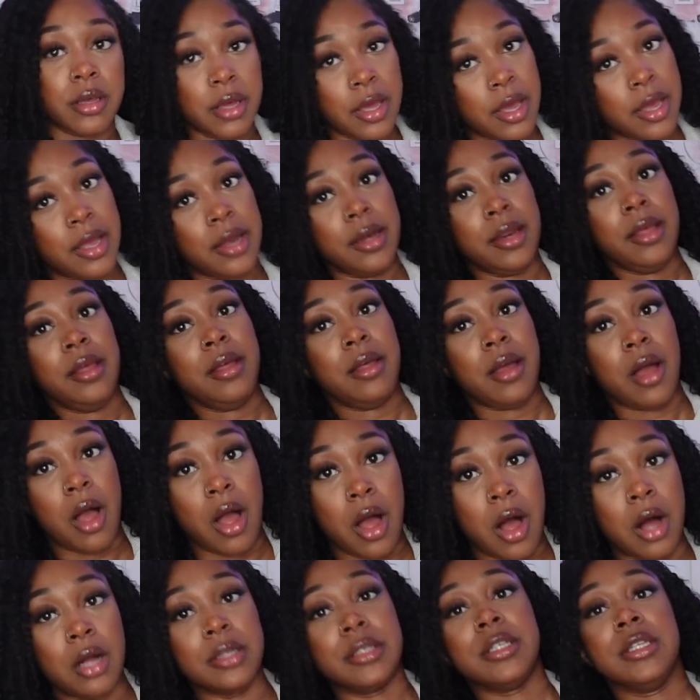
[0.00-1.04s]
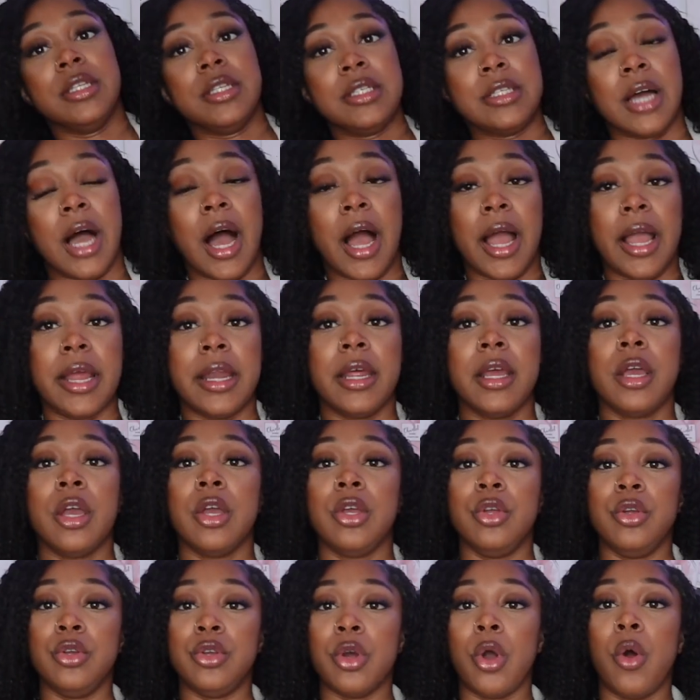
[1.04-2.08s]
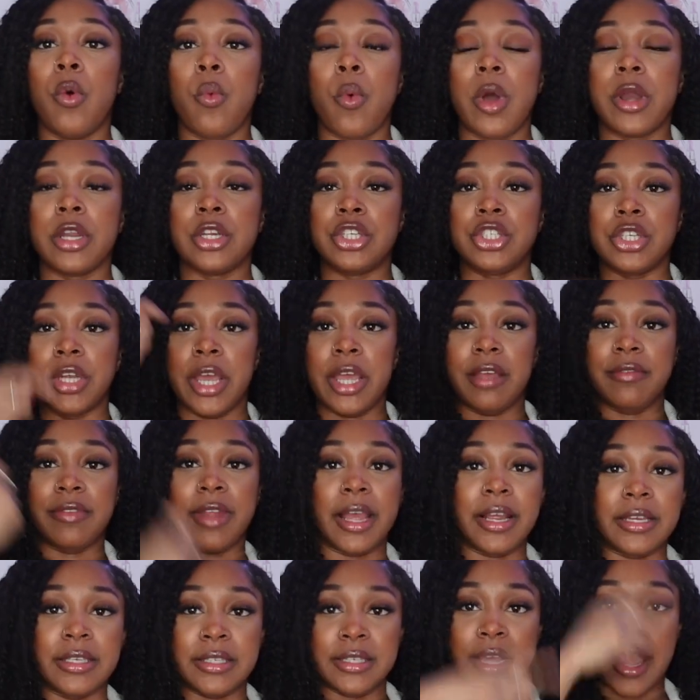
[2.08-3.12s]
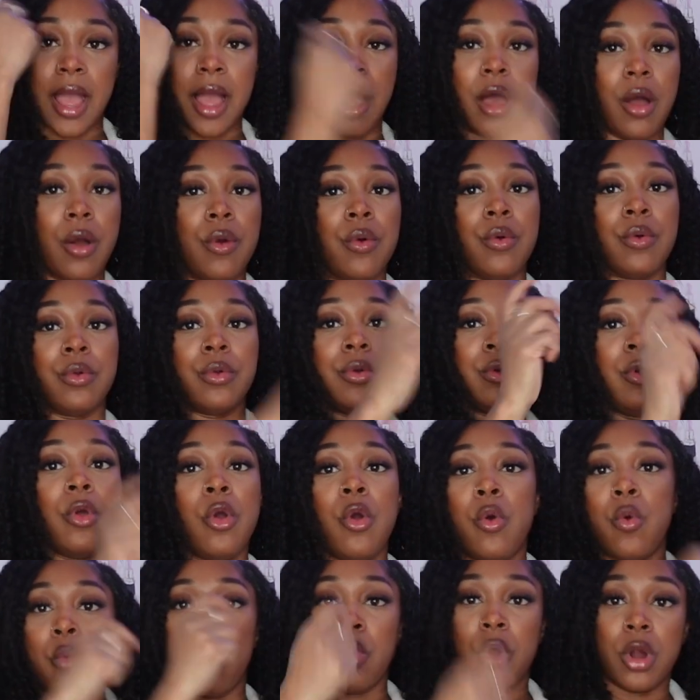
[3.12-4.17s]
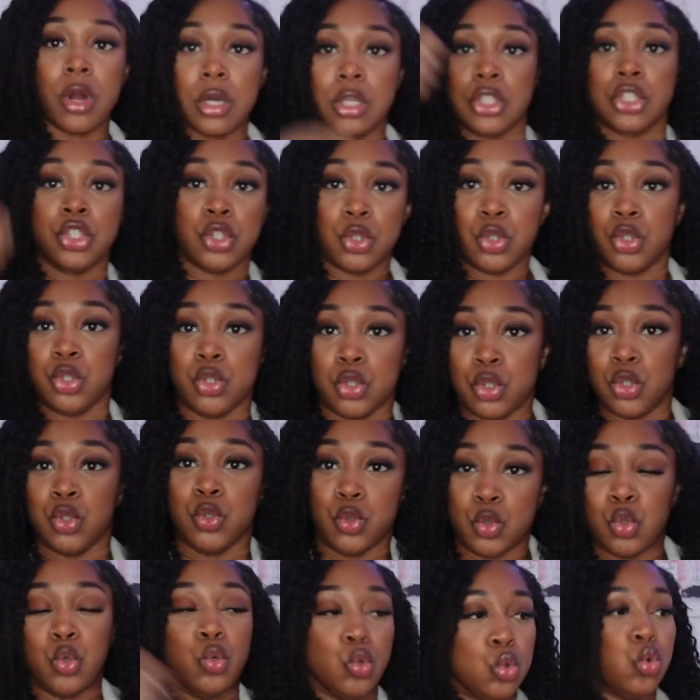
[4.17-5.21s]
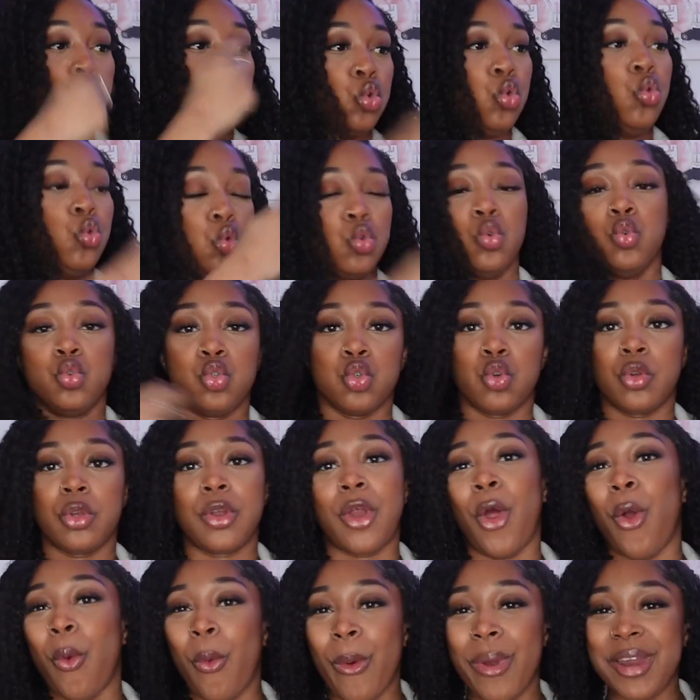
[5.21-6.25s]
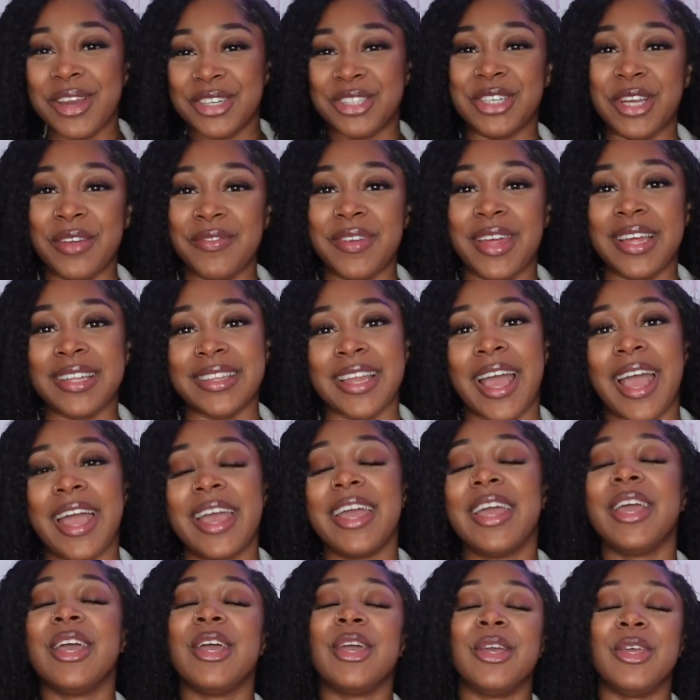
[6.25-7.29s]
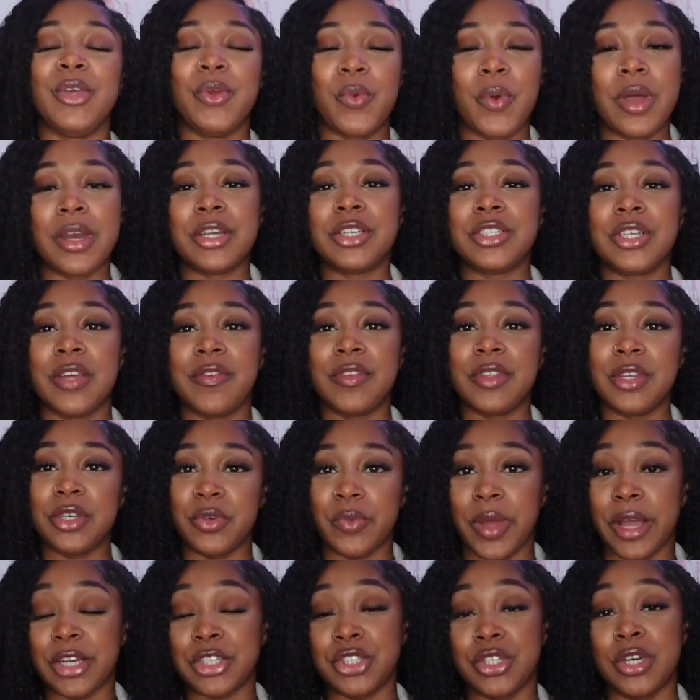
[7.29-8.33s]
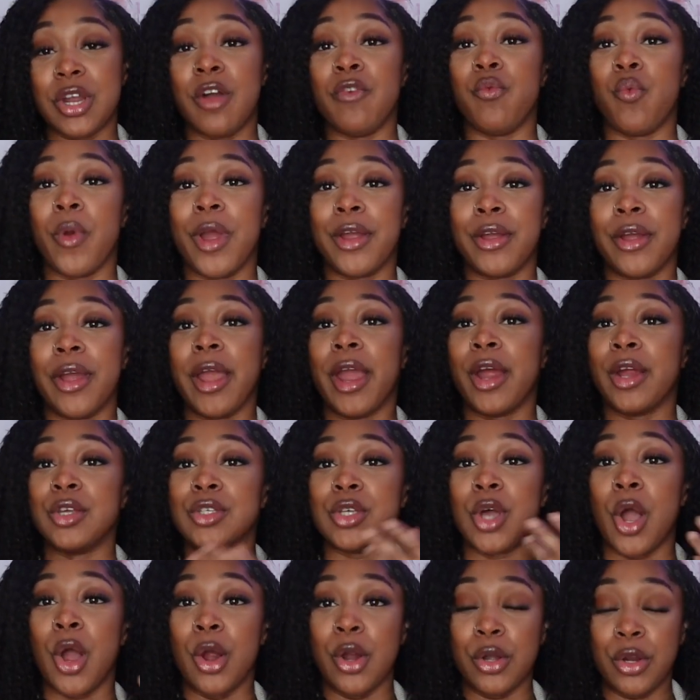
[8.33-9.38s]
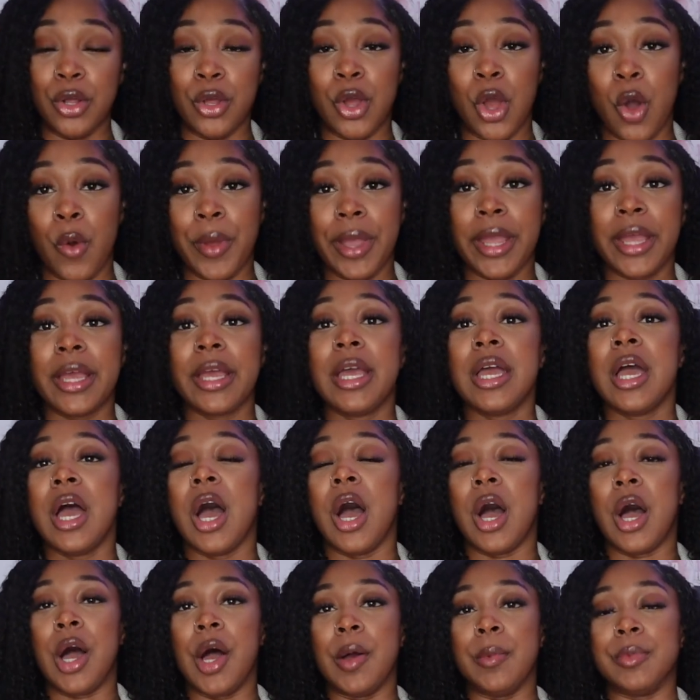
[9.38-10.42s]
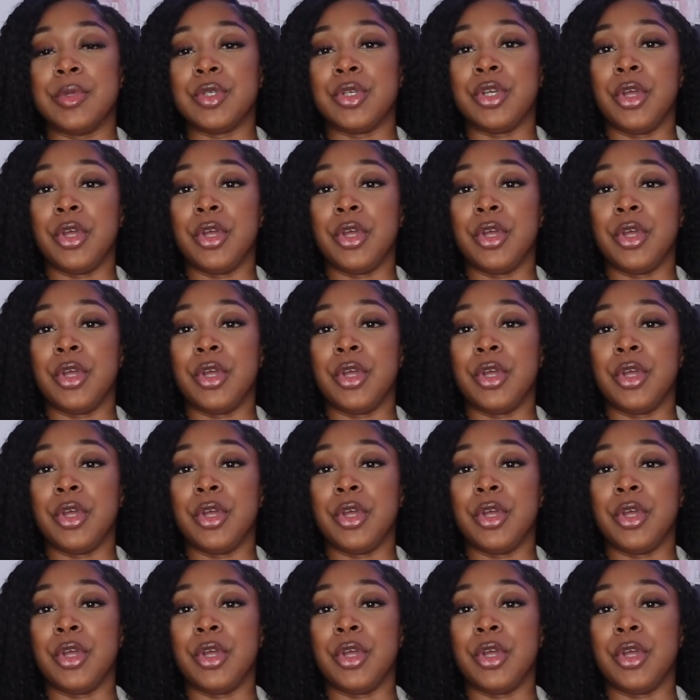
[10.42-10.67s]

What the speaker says: and onto the side. You don't want to shave like down or you don't want to shave like that. You want to shave in the direction of where your hair is already going, so